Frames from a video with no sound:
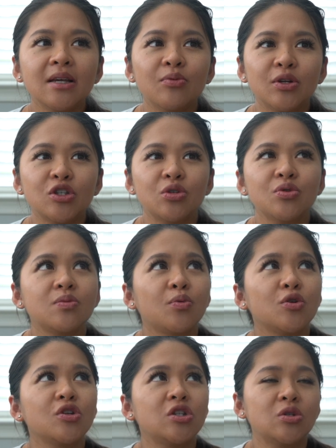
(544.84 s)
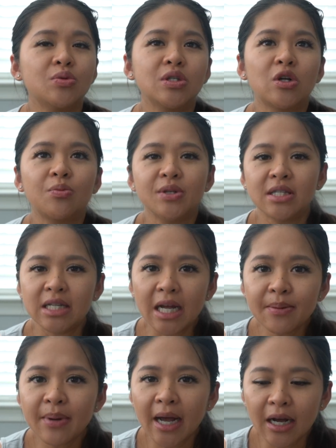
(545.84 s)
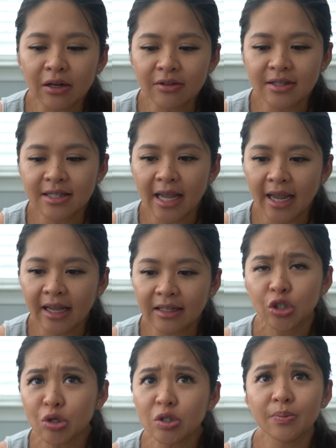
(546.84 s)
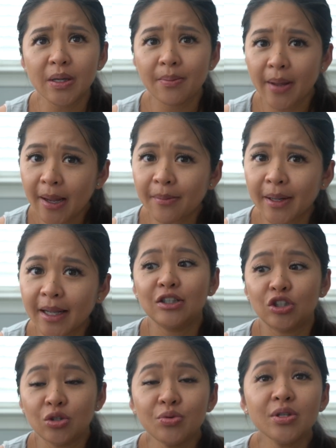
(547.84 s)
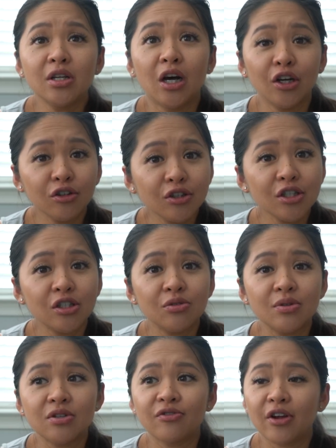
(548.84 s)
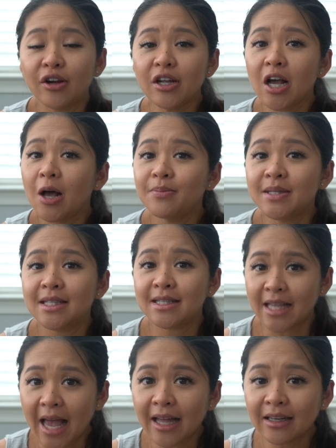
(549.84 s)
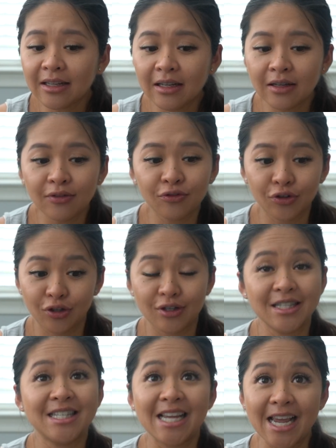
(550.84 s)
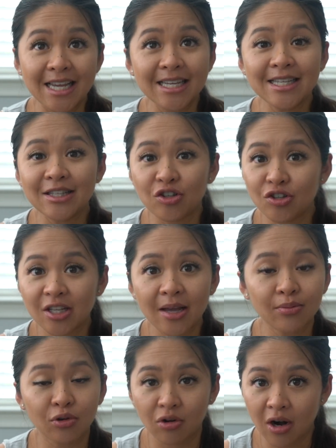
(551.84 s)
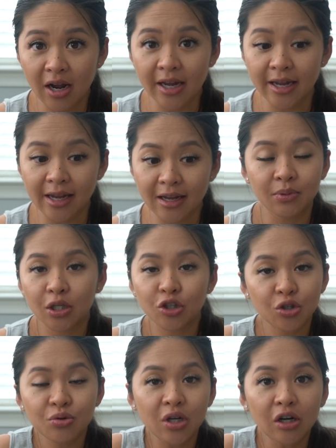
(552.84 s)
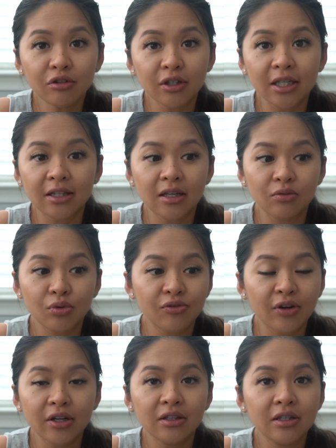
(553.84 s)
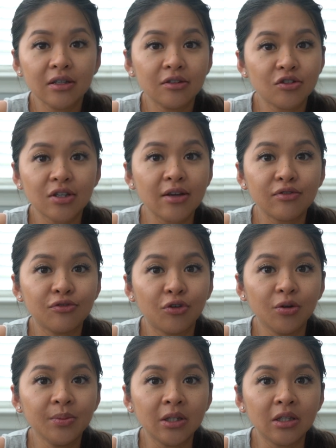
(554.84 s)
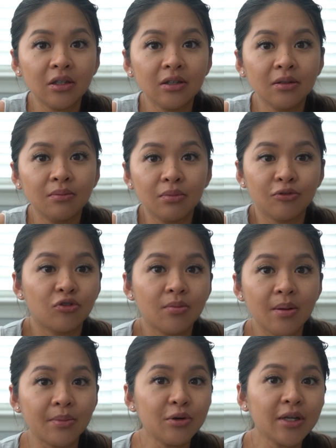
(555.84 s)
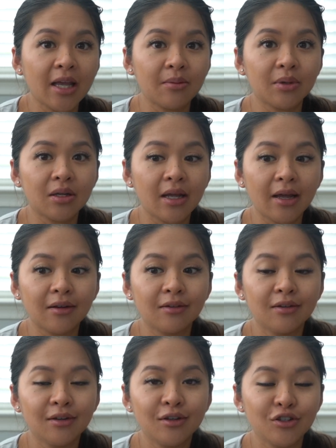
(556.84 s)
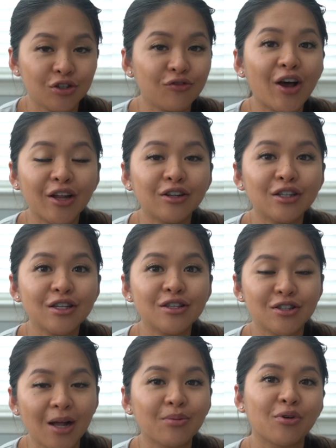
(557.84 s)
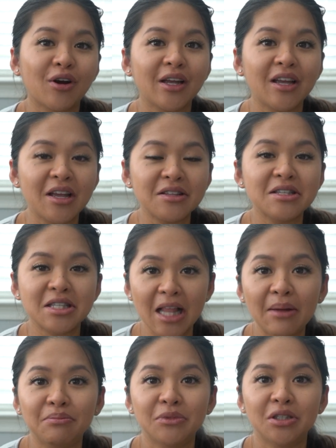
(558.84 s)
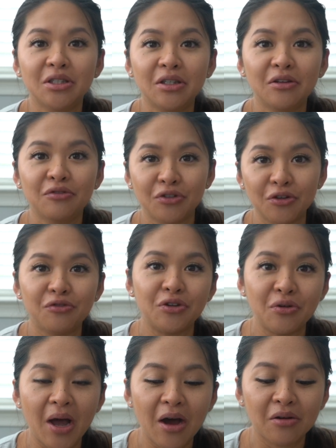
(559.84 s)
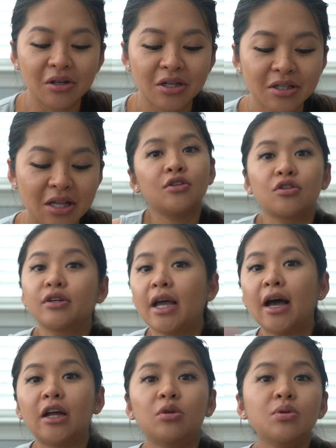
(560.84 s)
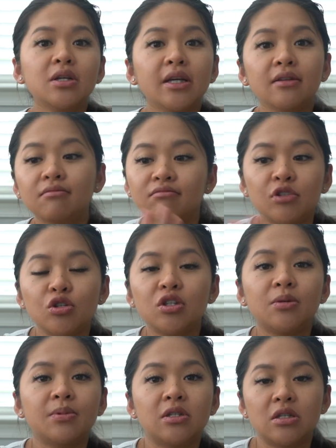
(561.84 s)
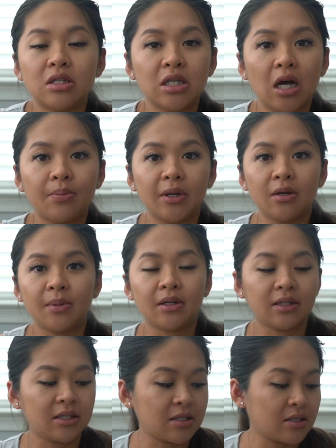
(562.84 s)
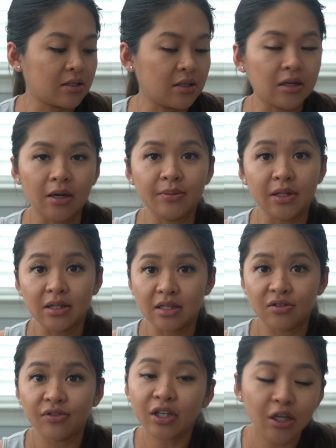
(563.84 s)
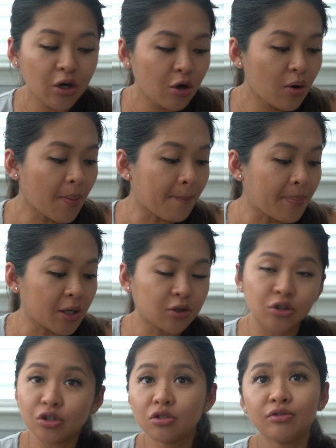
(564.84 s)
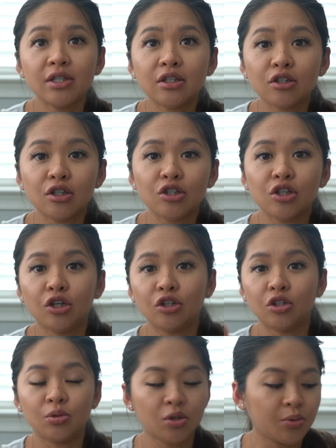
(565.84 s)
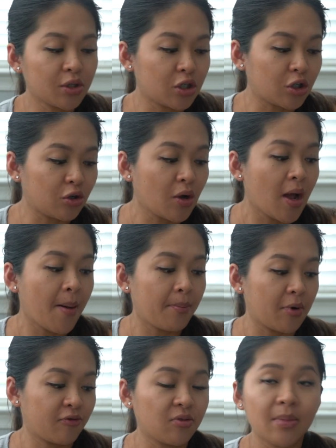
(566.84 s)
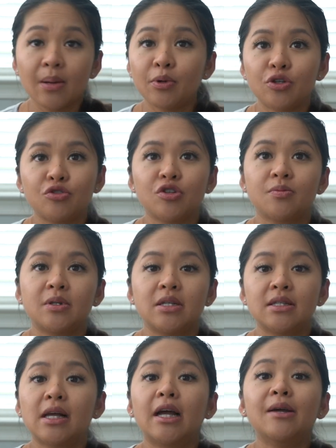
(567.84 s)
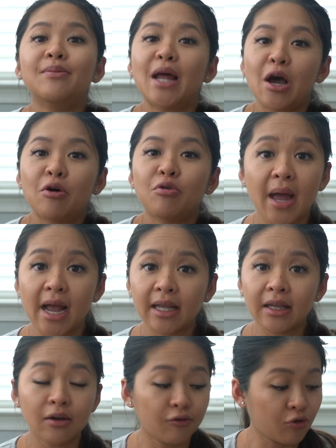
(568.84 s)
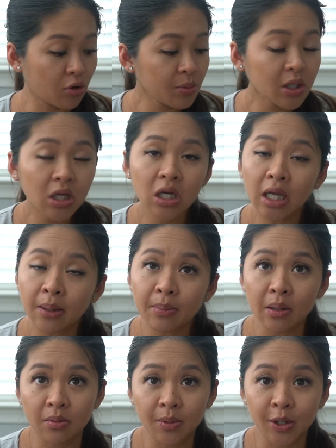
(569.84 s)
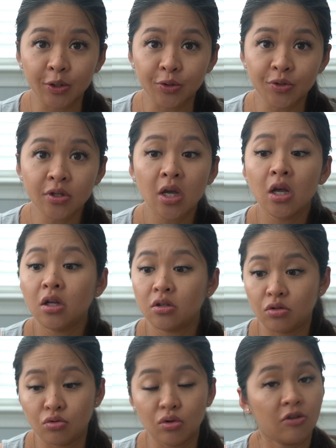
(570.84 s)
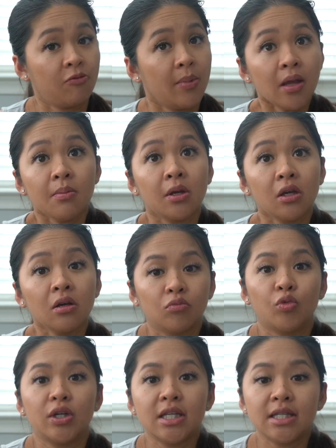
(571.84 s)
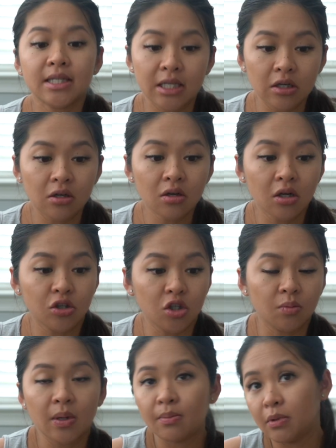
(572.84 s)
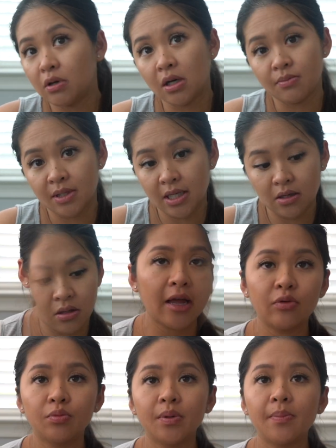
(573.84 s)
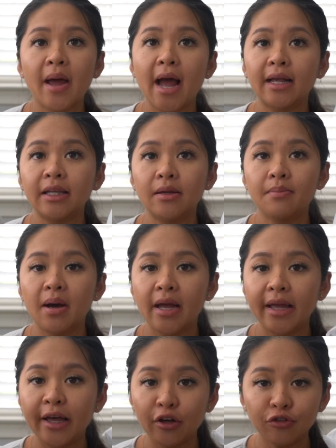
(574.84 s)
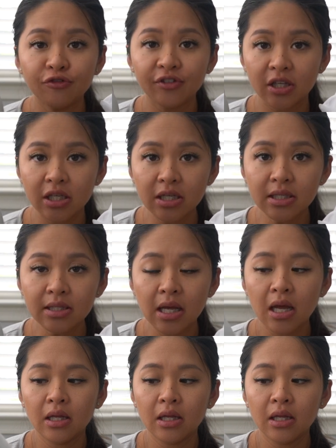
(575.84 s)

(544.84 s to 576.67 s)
When she was born, she was almost 9 pounds, and she was a big baby. She was hungry. She was very upset for days, just kept crying because she was hungry. And then we finally just gave her formula before my milk came in, and she finally stopped crying and slept for a few hours. So yeah, I don't want to get too deep into the topic about this in this video, but do your research, do what you want to do. But from my personal experience, I am now packing formula and baby bottles to give baby when he's here until my milk comes in. I will be packing my LVs.